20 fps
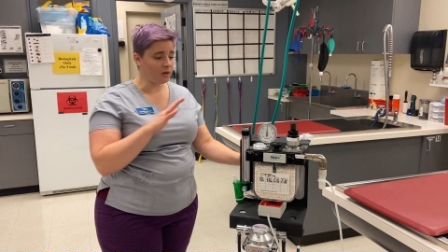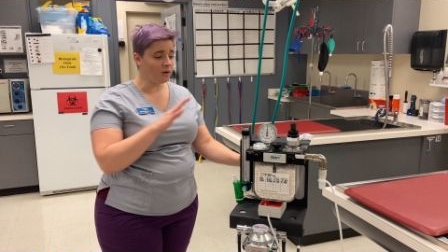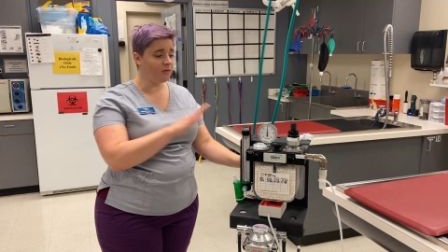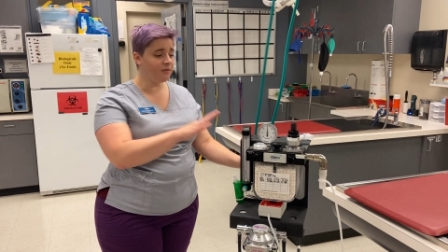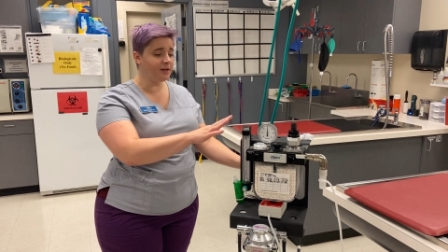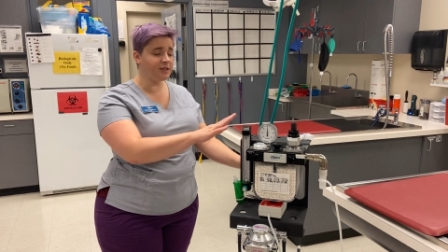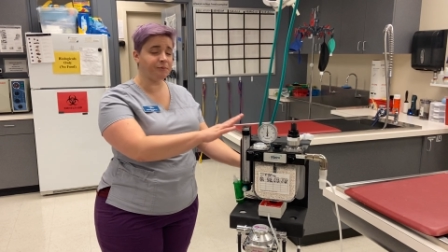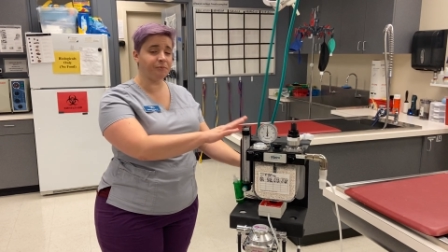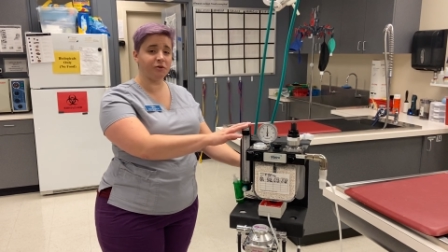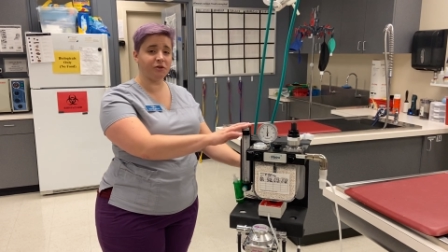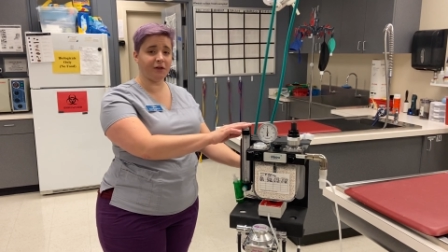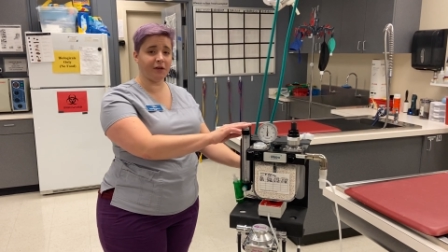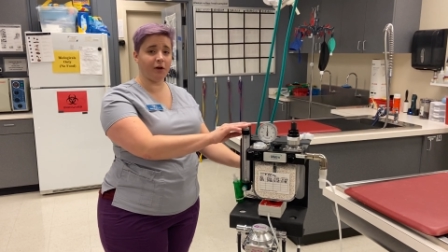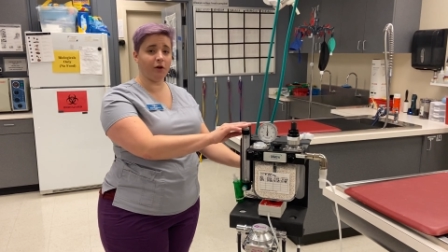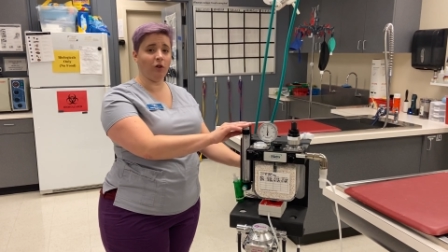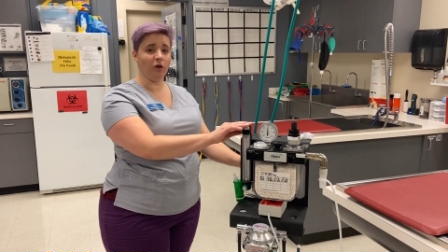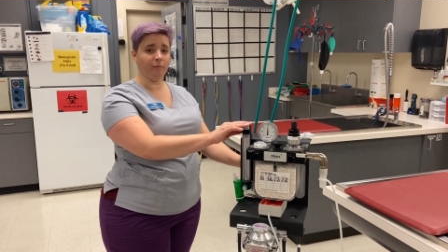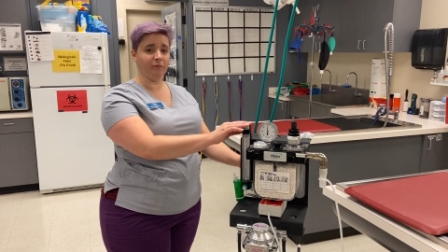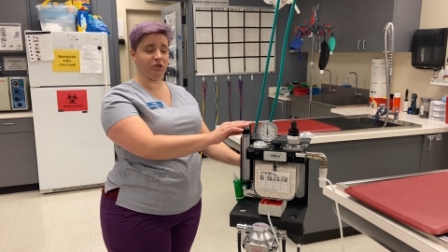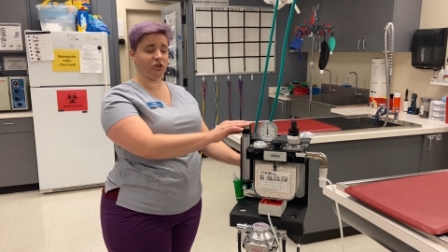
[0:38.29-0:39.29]
This
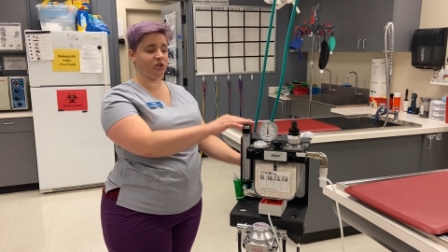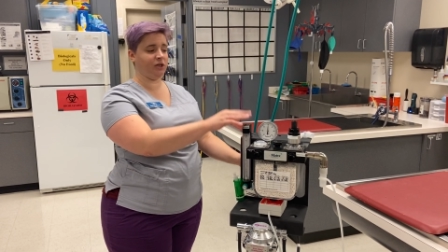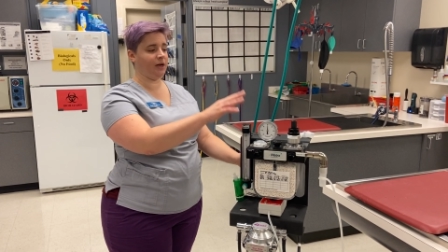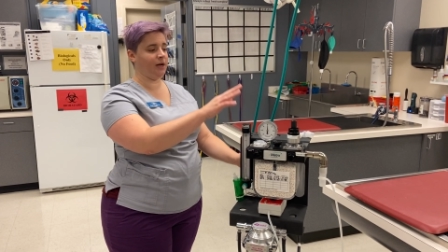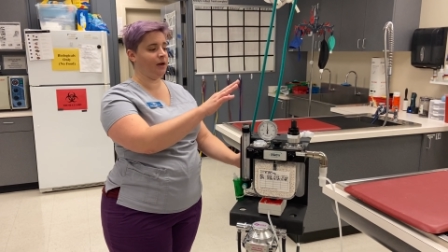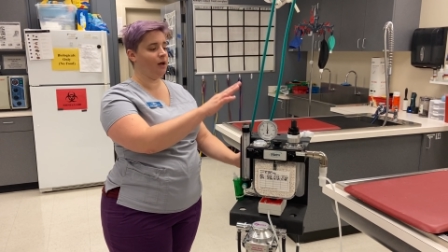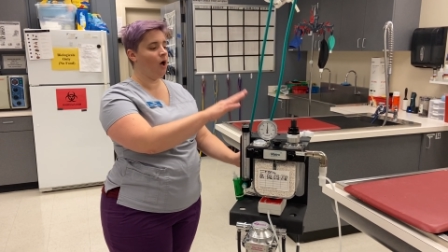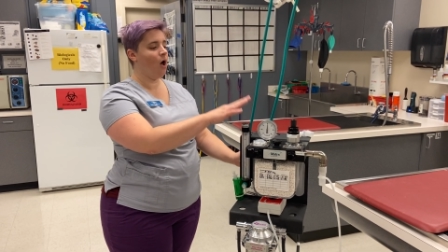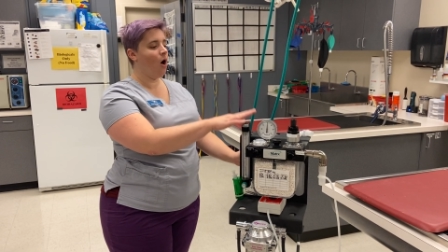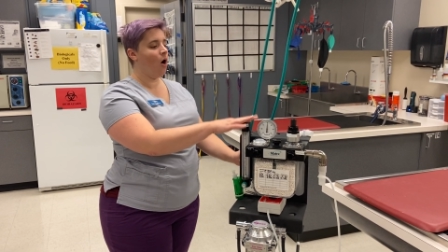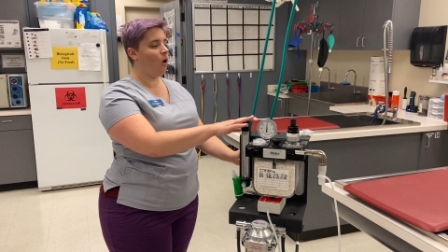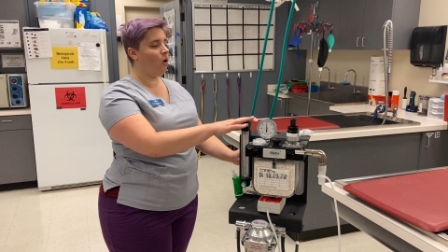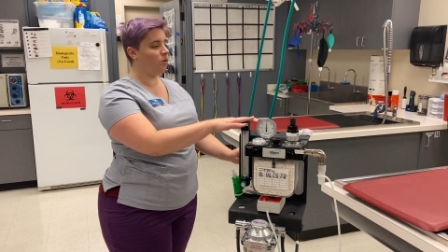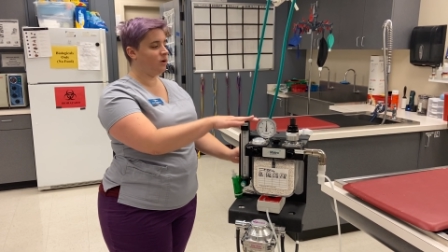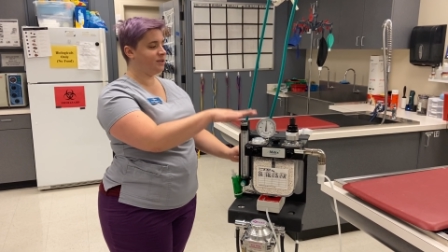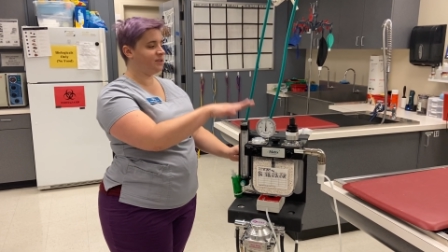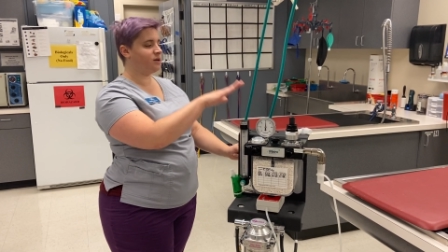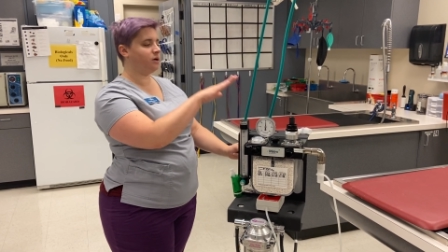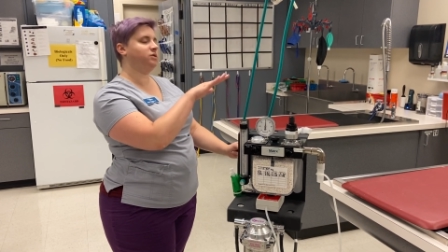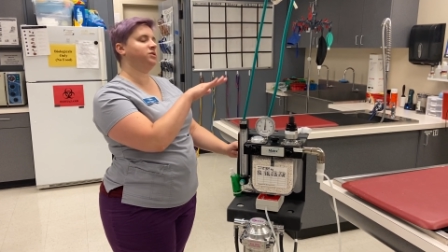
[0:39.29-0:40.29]
particular machine
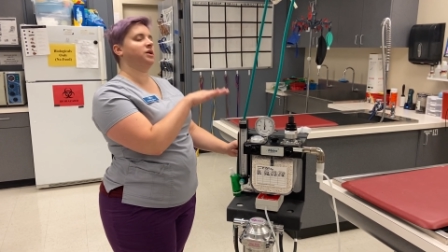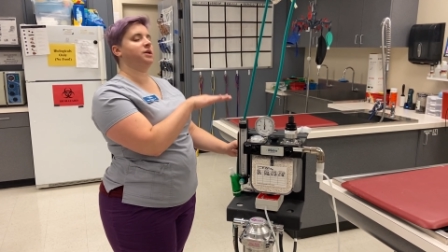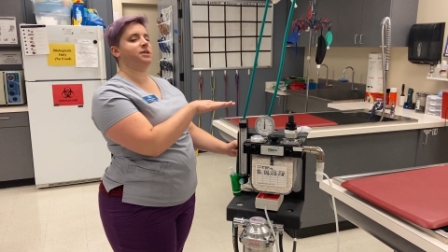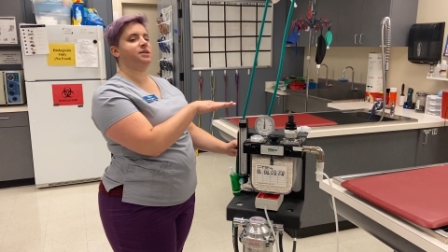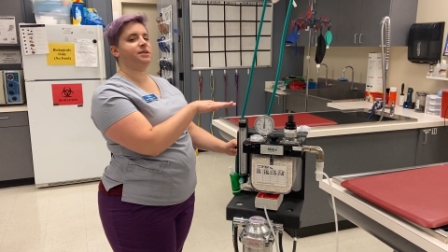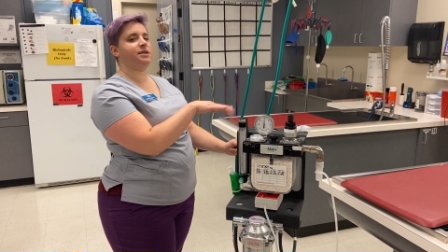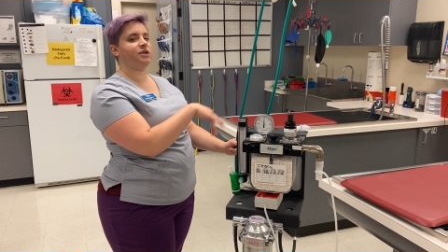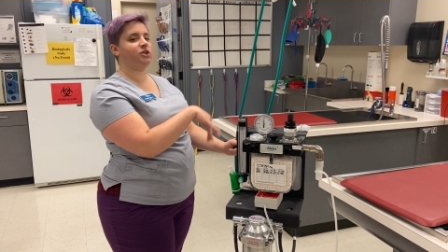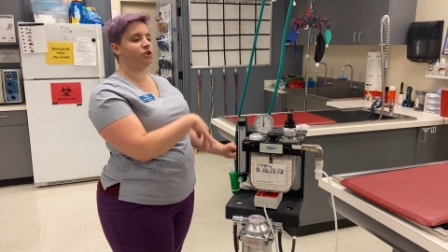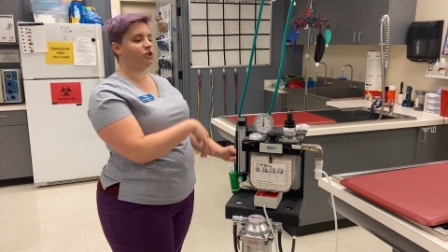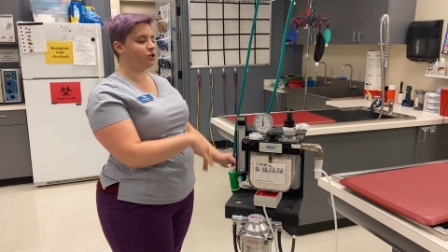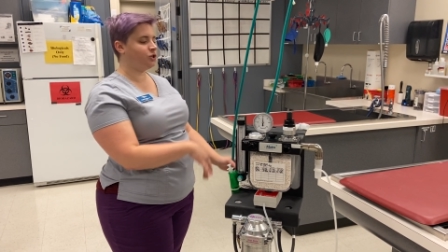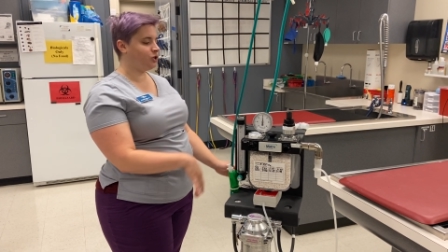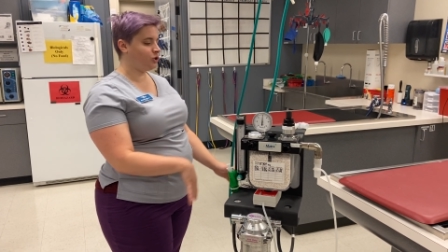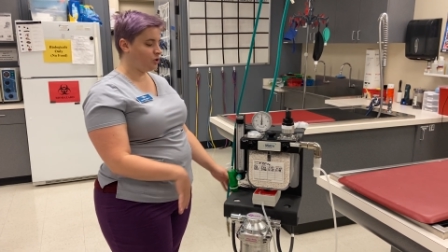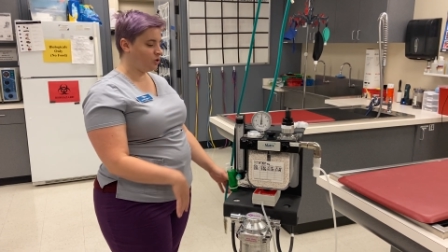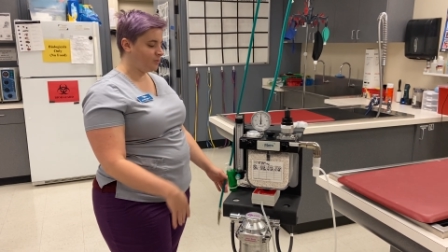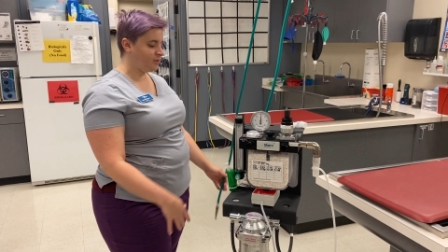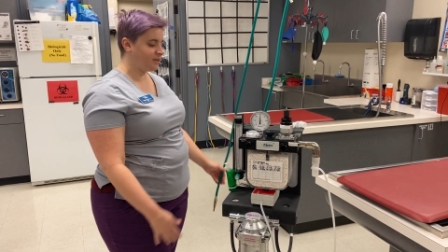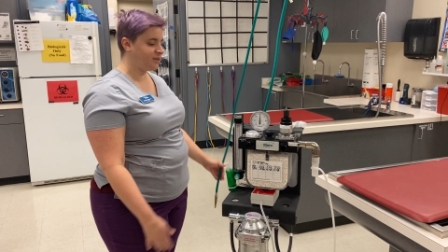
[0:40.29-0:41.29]
always goes on station
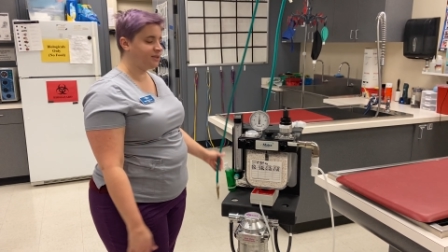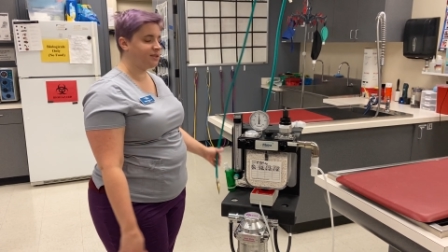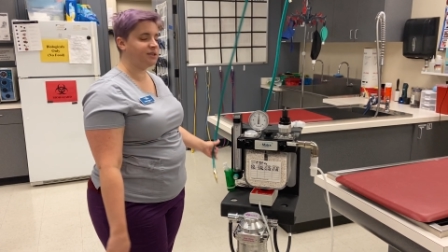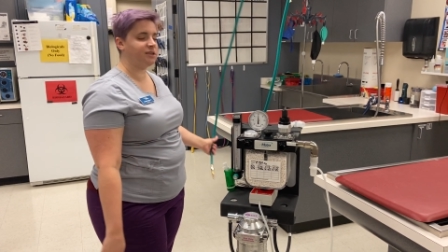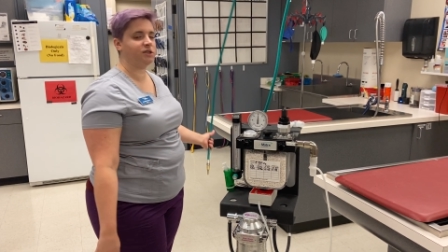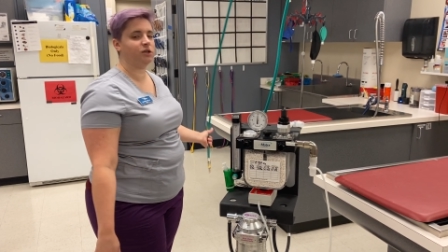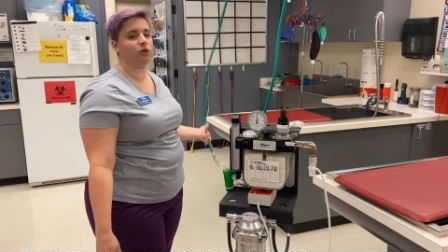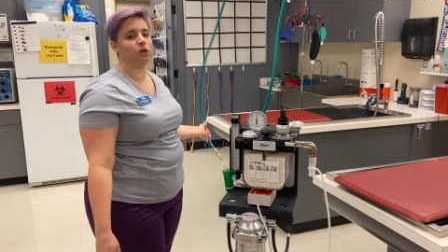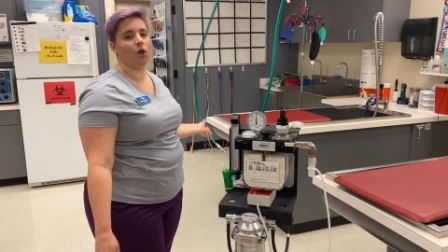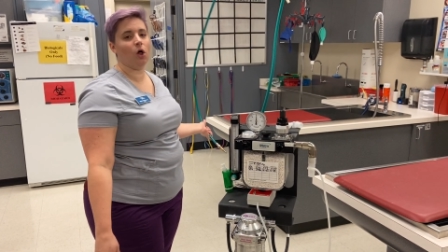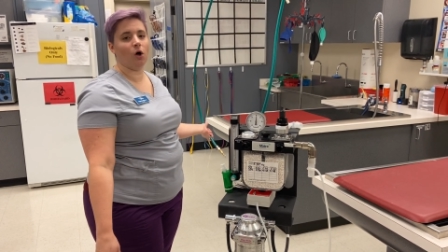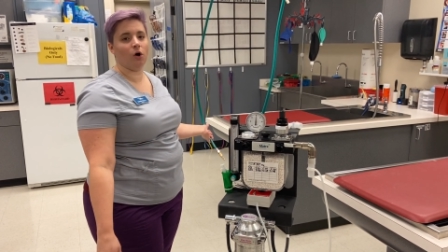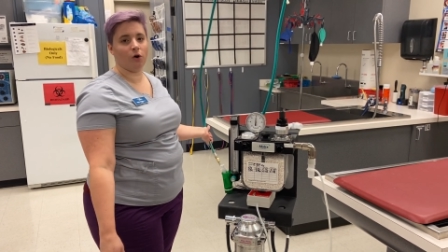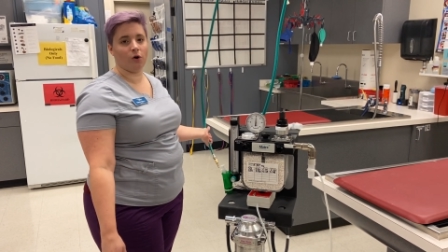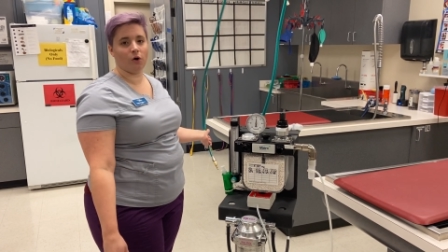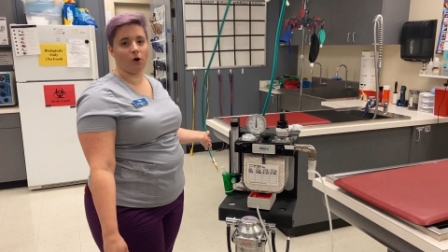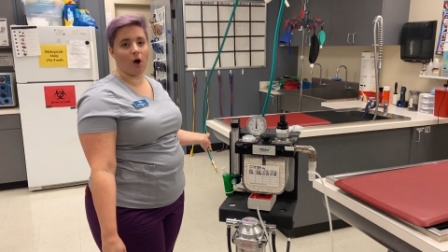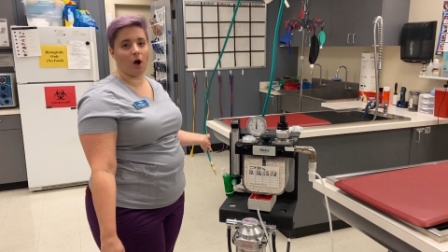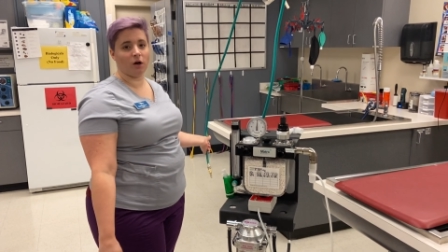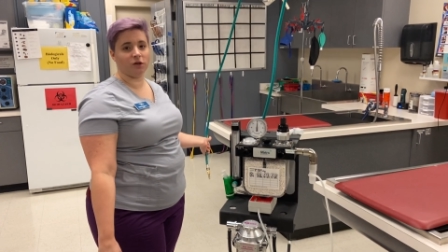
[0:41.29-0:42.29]
two because it has the
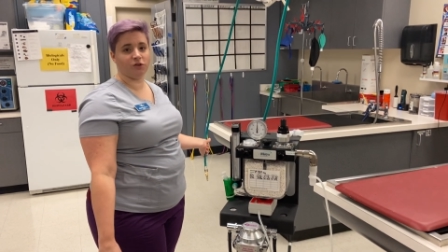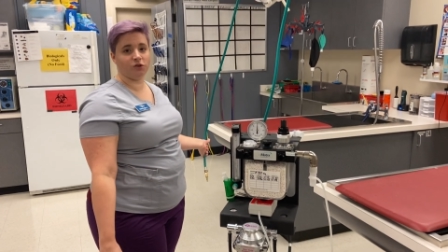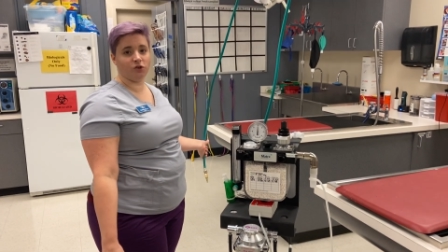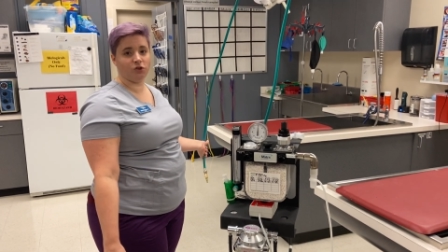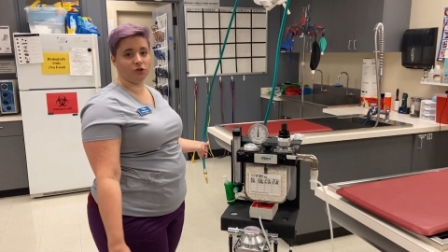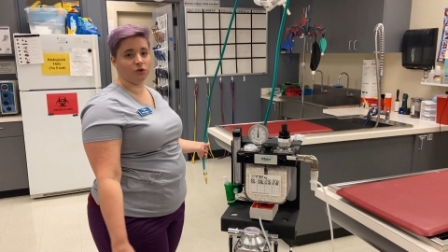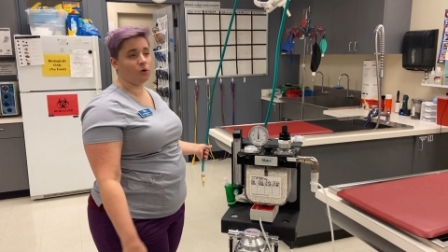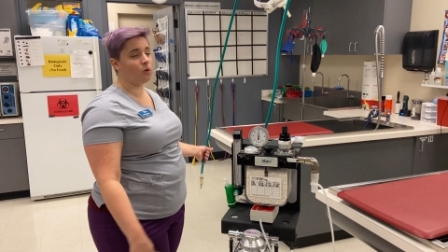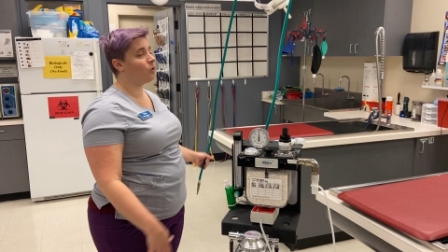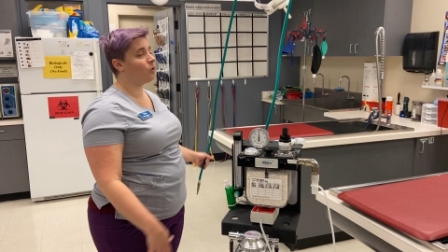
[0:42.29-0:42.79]
longer oxygen